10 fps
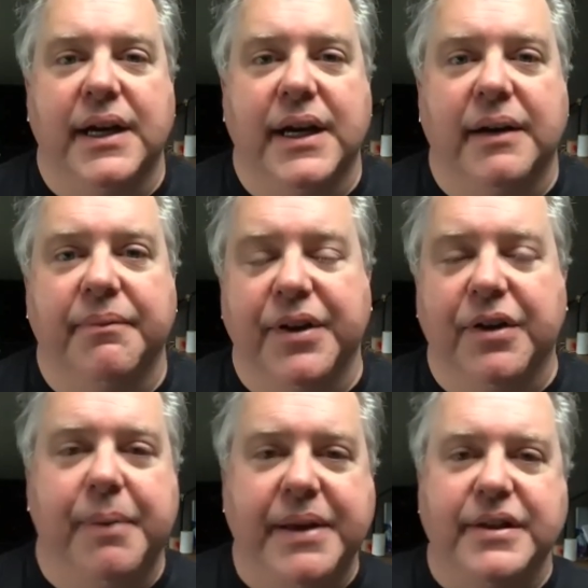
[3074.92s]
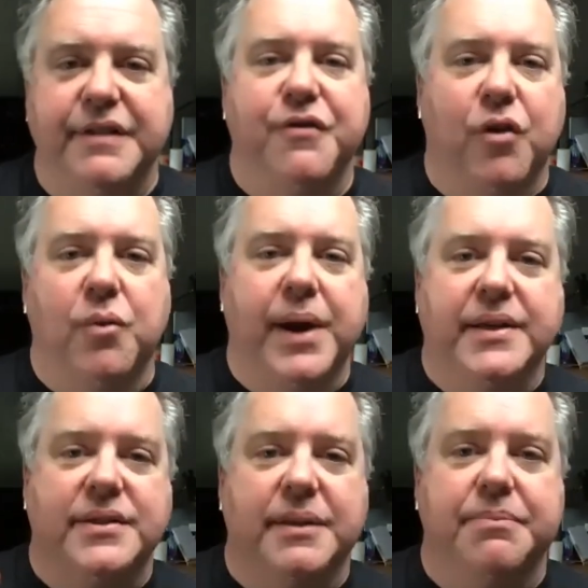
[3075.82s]
Um, there are basically four
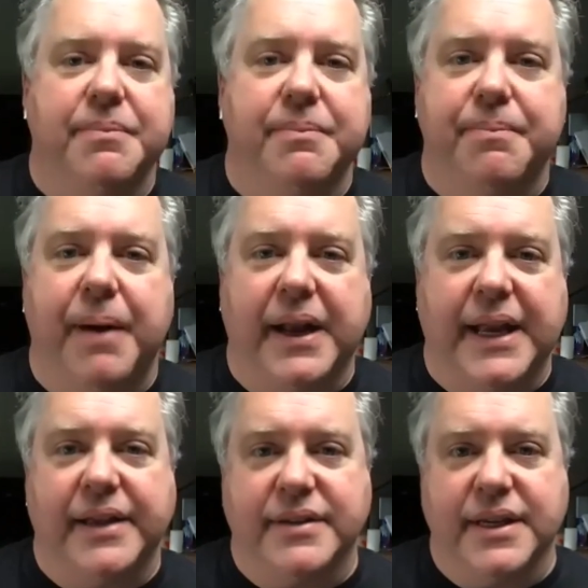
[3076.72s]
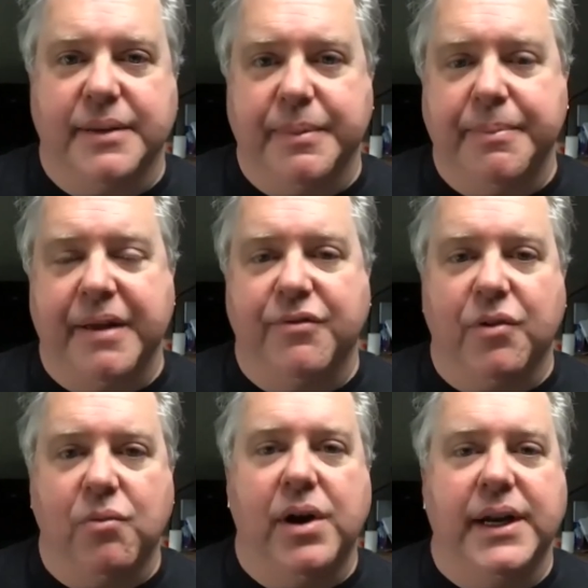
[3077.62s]
ways that podcasting can be paid for.
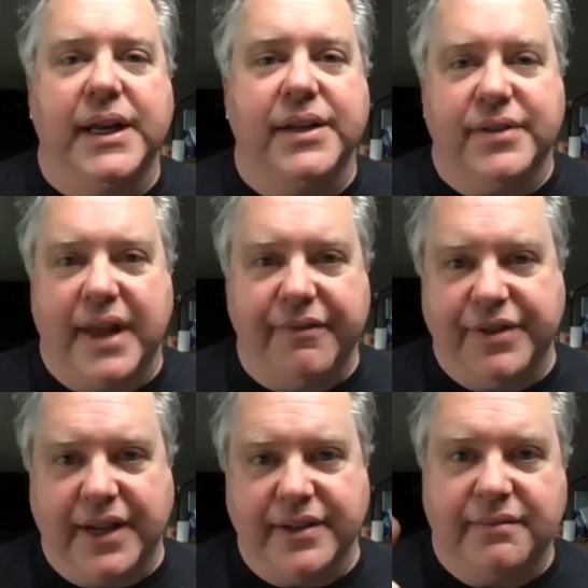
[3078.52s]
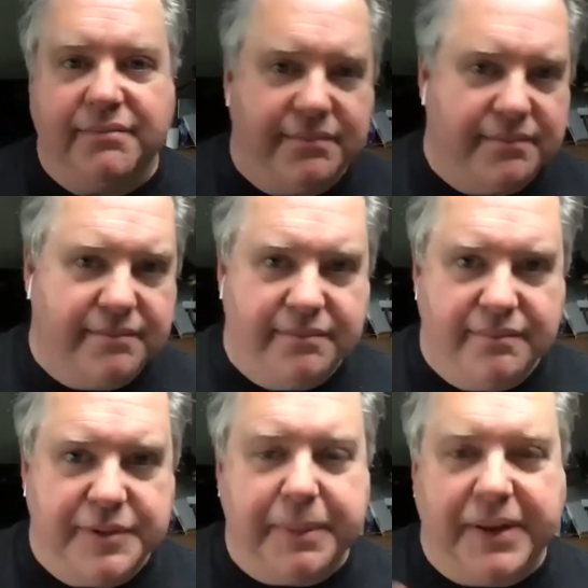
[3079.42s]
One is advertising,
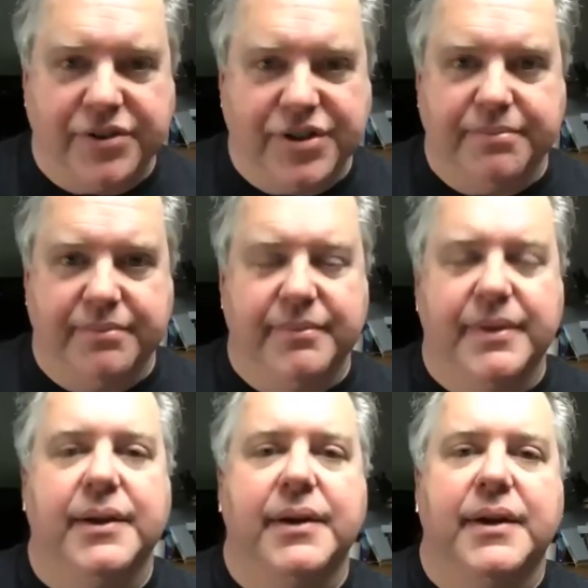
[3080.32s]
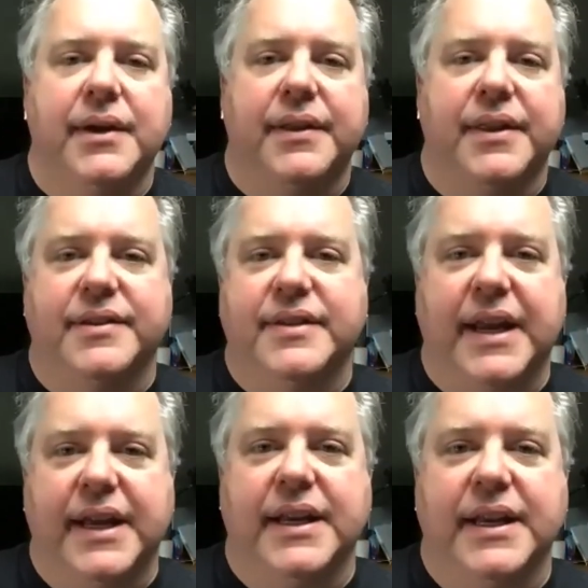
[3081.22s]
sponsorship. The
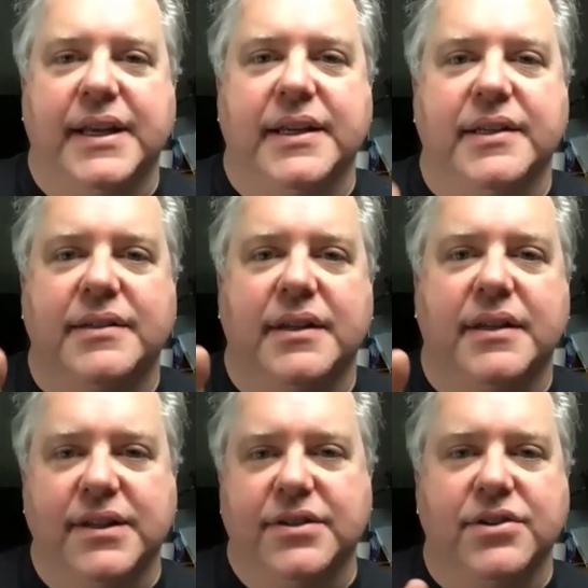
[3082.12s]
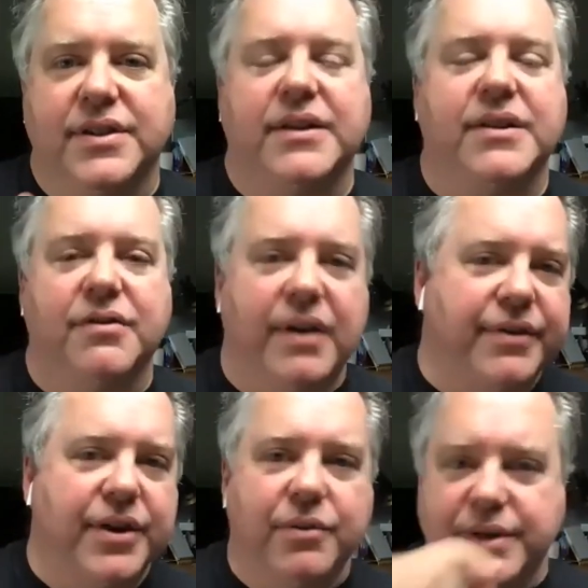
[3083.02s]
second is listener-sensitive
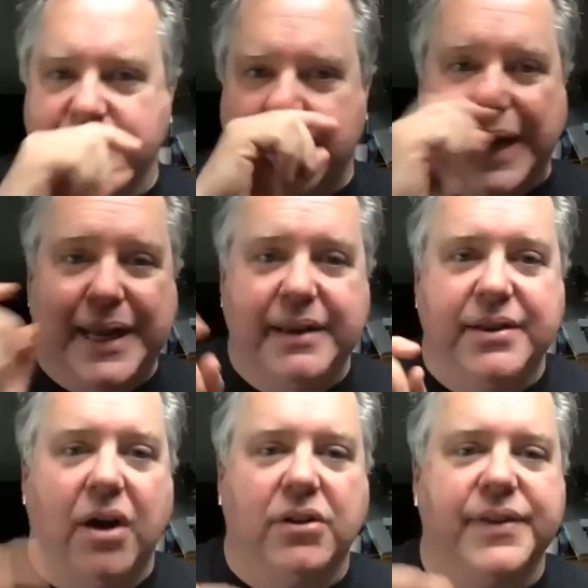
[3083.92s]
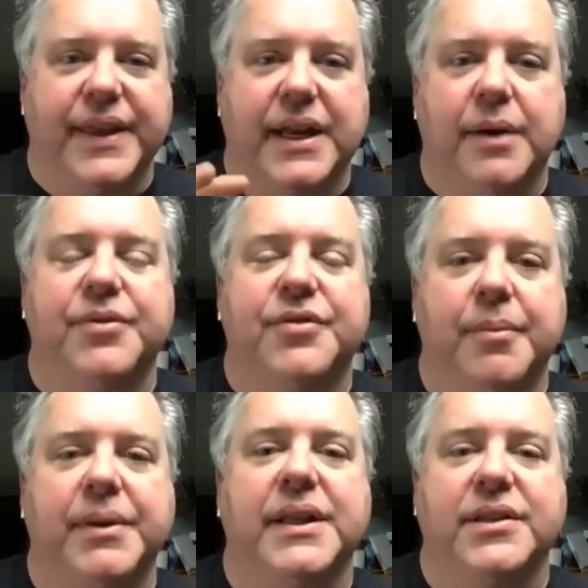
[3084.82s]
revenue, which is any dollar that comes
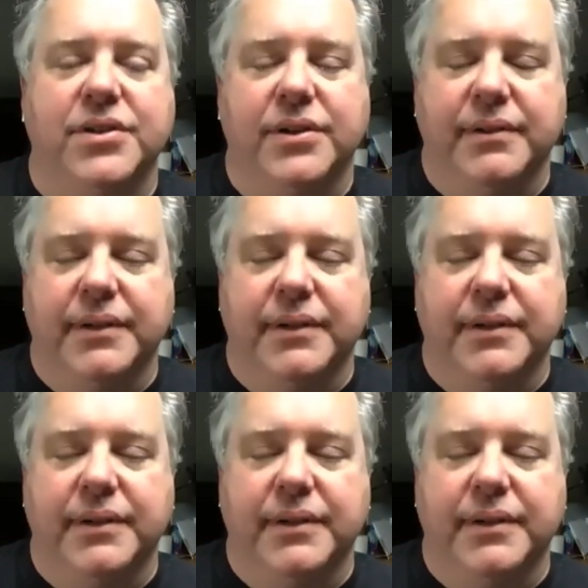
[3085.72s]
from a listener.